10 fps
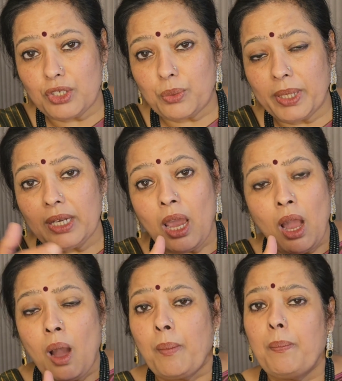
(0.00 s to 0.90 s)
to it,
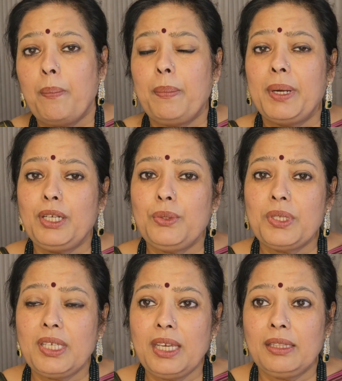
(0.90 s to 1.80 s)
but you
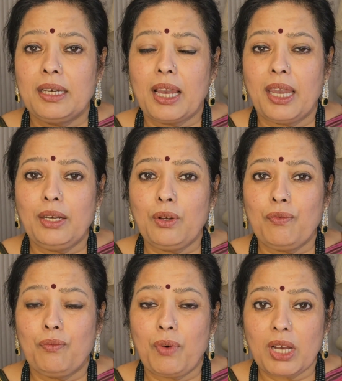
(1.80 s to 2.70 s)
see the kind of
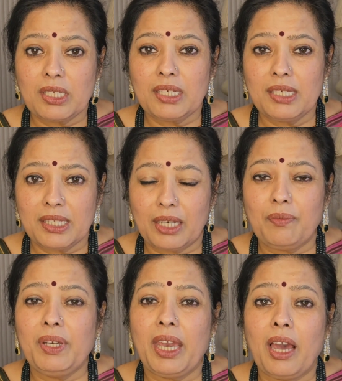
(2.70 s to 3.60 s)
vastness that
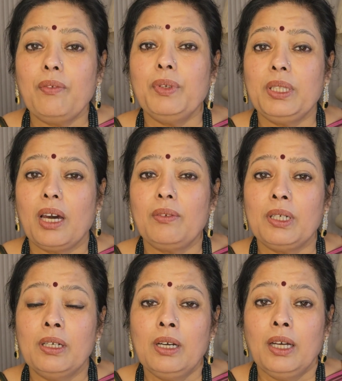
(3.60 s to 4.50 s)
we have with
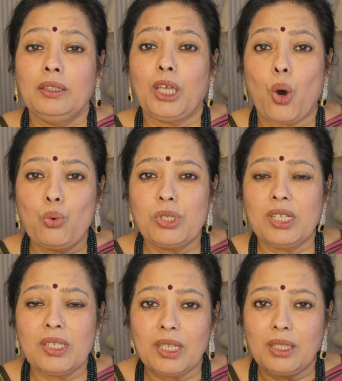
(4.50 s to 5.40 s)
our
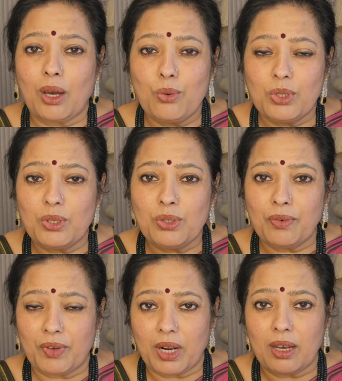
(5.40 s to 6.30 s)
thousands and thousands of
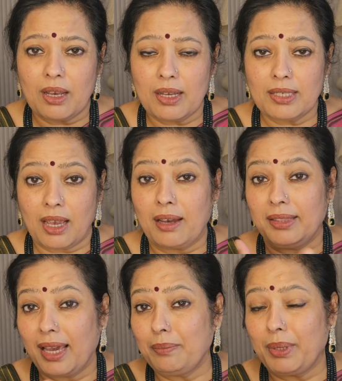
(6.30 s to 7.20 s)
ragas.
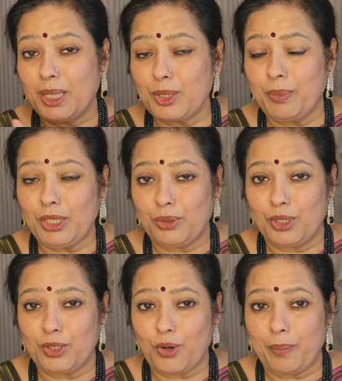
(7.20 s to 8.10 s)
That brings me to the
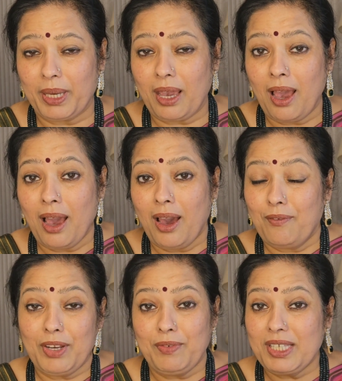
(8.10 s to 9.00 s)
topic.
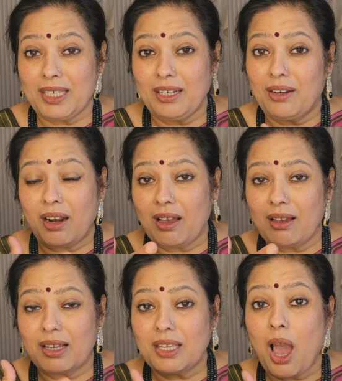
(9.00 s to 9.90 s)
When we said
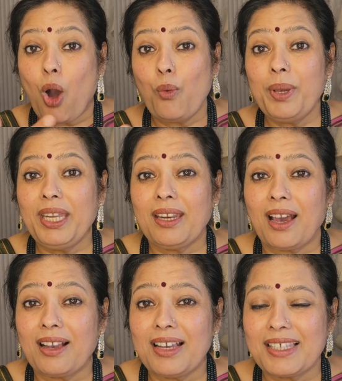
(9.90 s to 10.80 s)
ragas, how many
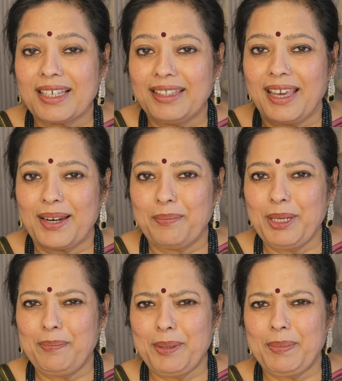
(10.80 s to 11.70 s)
ragas are there? I
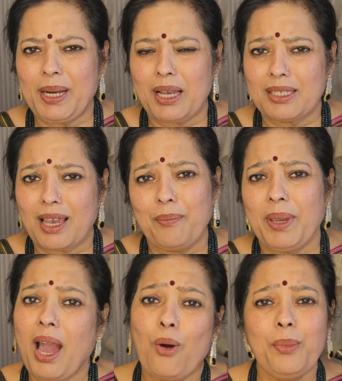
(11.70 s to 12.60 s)
mean, people ask me,
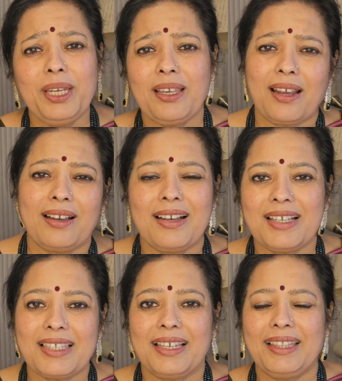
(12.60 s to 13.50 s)
how many
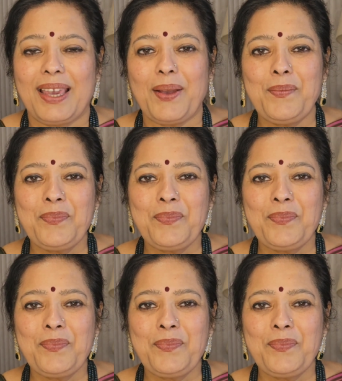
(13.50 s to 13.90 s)
ragas are there?